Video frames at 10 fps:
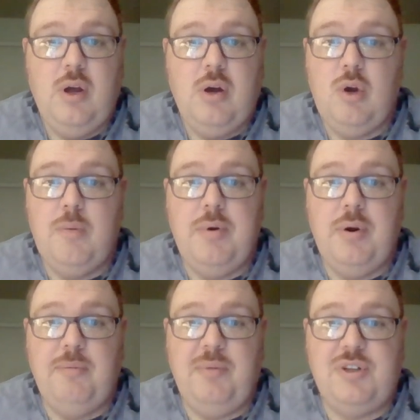who
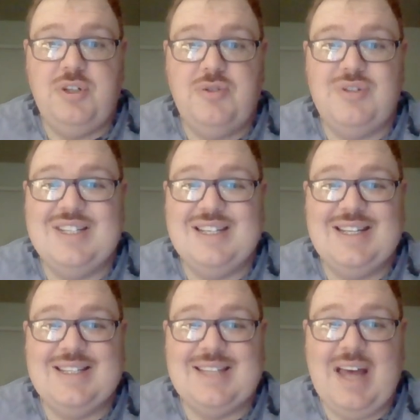appearing books issue
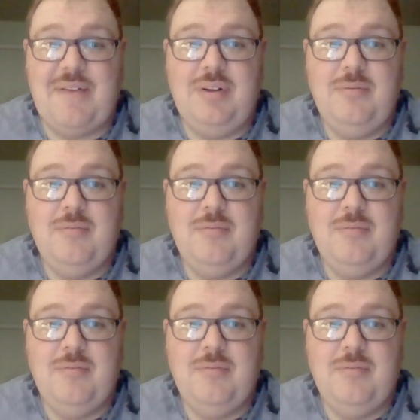67.